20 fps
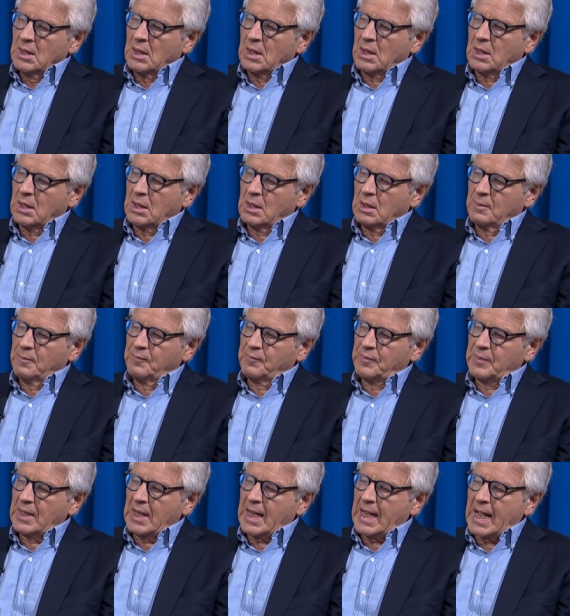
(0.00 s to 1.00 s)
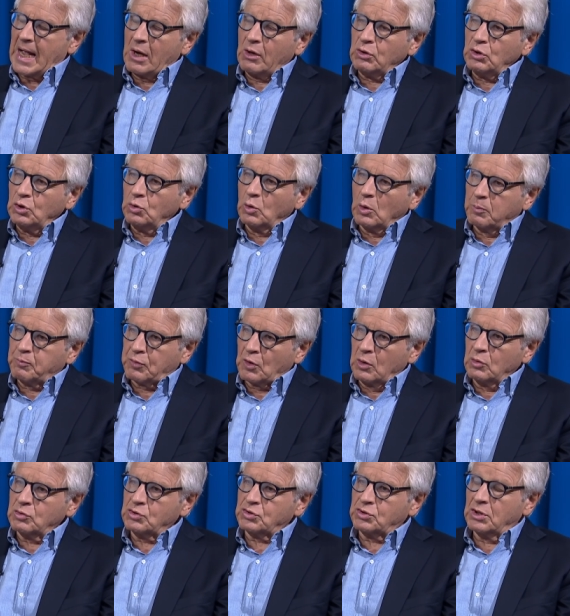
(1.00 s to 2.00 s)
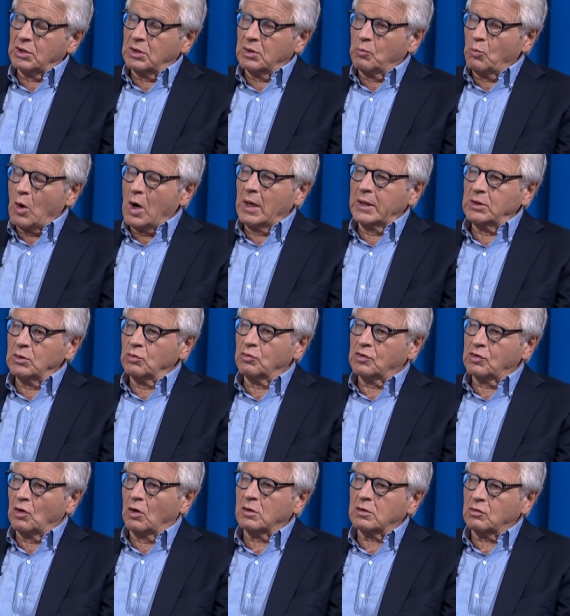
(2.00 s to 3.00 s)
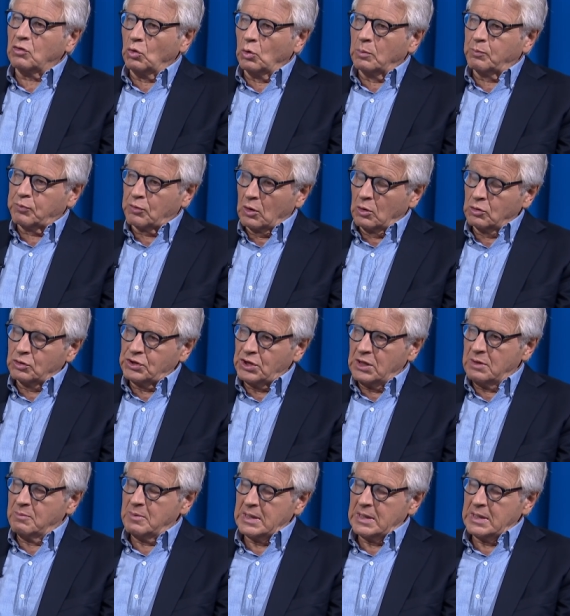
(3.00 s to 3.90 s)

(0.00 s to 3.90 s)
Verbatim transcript: how you approached it and why you thought to approach him